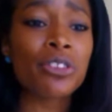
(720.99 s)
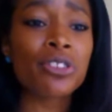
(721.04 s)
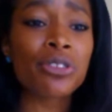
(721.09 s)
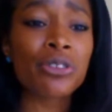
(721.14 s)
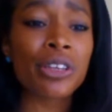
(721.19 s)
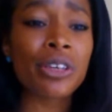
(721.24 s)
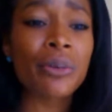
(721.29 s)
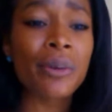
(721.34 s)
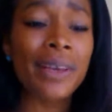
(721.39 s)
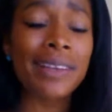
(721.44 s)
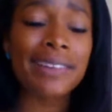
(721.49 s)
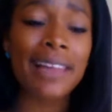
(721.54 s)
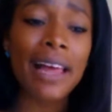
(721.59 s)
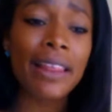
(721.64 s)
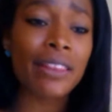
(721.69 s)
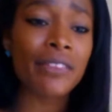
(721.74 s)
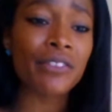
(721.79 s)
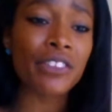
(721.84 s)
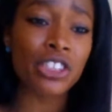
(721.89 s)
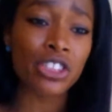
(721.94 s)
to request
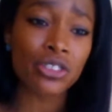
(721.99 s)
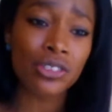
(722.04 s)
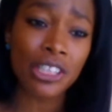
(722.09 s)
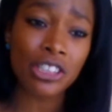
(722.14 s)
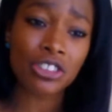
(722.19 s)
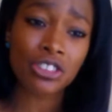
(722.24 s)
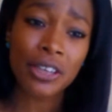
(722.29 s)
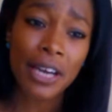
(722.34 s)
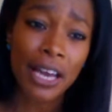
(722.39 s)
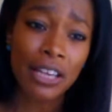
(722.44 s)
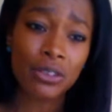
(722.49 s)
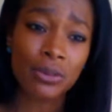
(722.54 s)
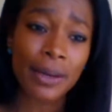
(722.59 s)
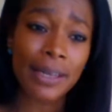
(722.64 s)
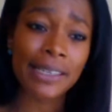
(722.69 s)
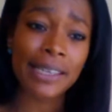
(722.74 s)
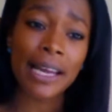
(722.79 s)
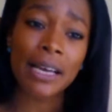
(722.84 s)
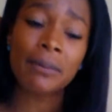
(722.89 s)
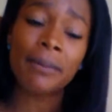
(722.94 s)
other videos that you guys
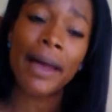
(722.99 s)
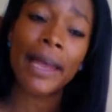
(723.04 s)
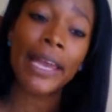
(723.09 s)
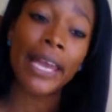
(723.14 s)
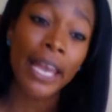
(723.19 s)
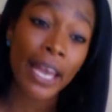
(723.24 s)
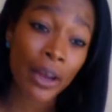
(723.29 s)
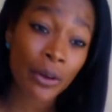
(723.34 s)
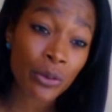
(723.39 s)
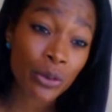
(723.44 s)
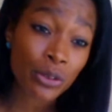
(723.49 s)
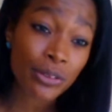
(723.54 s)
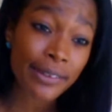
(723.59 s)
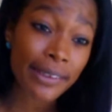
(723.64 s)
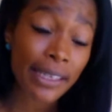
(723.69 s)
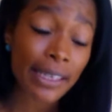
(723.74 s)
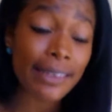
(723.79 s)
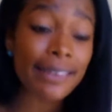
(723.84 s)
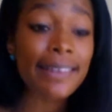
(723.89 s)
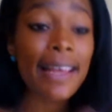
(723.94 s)
want, like my hair
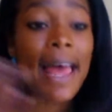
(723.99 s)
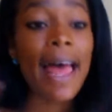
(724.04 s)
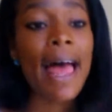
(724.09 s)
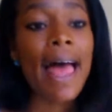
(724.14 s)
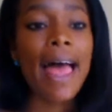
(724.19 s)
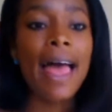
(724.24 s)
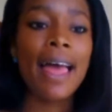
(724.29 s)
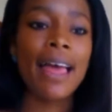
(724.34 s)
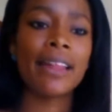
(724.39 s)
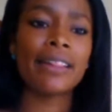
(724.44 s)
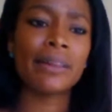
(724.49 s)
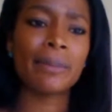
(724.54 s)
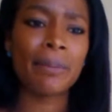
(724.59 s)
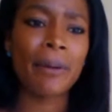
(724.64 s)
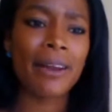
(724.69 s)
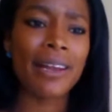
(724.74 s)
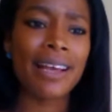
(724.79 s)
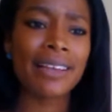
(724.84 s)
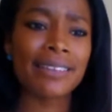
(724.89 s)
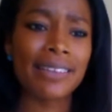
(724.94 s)
routine and the
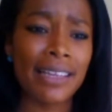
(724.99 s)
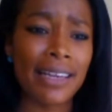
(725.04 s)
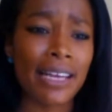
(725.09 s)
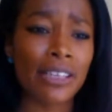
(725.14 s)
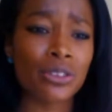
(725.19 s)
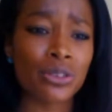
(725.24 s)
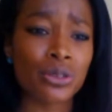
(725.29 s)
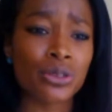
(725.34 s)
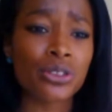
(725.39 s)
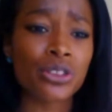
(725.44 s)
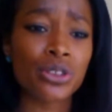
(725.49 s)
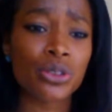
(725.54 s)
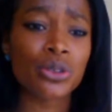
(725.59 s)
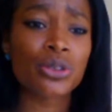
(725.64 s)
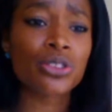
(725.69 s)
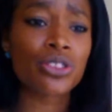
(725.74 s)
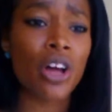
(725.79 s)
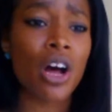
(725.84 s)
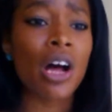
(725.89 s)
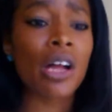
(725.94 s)
products that I do
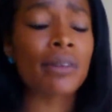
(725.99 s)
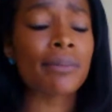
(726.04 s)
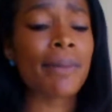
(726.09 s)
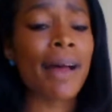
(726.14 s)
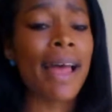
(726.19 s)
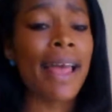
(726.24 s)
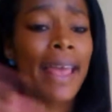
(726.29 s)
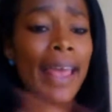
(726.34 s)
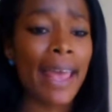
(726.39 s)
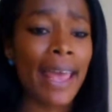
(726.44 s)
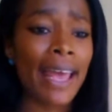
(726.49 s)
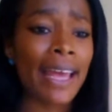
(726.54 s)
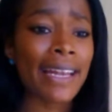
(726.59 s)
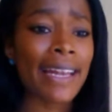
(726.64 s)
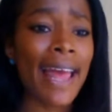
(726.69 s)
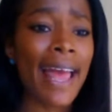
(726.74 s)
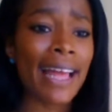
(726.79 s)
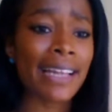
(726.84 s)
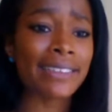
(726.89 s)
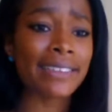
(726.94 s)
use on my head.
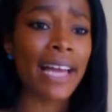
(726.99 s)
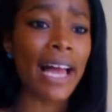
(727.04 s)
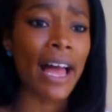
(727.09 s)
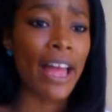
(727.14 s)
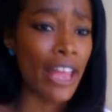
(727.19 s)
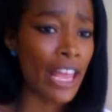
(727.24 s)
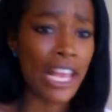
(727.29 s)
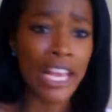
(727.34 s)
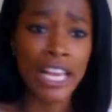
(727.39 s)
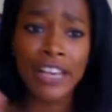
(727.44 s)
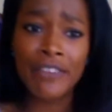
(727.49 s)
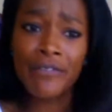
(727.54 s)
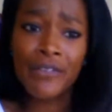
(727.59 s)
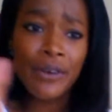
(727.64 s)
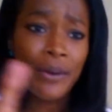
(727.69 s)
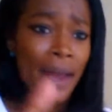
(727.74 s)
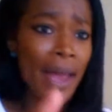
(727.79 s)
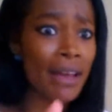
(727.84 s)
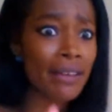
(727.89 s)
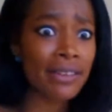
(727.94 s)
And yeah, if you
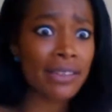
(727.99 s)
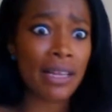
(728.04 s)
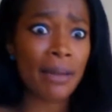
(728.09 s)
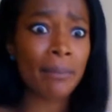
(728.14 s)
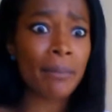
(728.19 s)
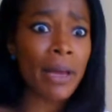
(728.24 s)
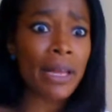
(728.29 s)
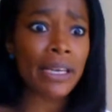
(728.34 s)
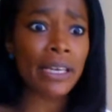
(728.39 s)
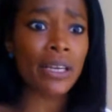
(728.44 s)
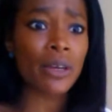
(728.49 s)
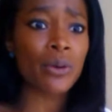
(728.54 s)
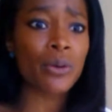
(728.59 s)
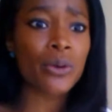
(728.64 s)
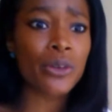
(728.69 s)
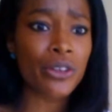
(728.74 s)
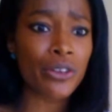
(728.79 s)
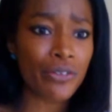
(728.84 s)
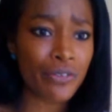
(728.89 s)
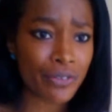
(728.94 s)
have somebody who
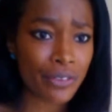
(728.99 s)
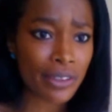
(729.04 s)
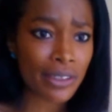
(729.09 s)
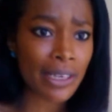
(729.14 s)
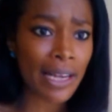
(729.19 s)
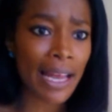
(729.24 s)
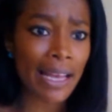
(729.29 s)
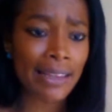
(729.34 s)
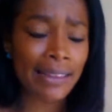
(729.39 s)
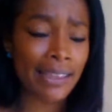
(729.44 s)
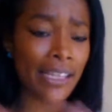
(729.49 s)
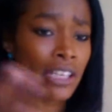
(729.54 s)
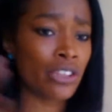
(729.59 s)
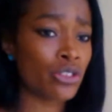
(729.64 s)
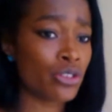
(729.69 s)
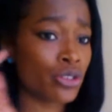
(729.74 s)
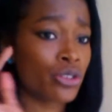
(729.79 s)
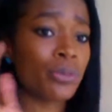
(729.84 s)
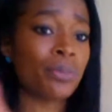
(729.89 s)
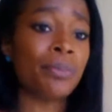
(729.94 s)
you feel like they
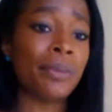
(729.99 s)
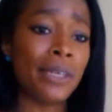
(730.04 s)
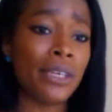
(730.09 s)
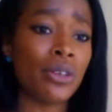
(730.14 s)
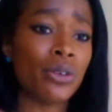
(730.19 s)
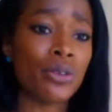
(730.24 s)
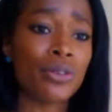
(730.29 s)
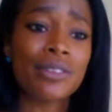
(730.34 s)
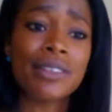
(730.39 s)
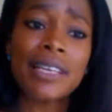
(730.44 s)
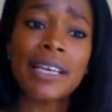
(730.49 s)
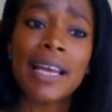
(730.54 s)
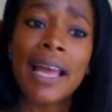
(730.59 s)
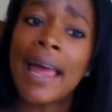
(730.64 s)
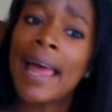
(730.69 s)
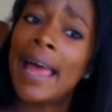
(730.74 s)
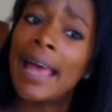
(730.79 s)
should be using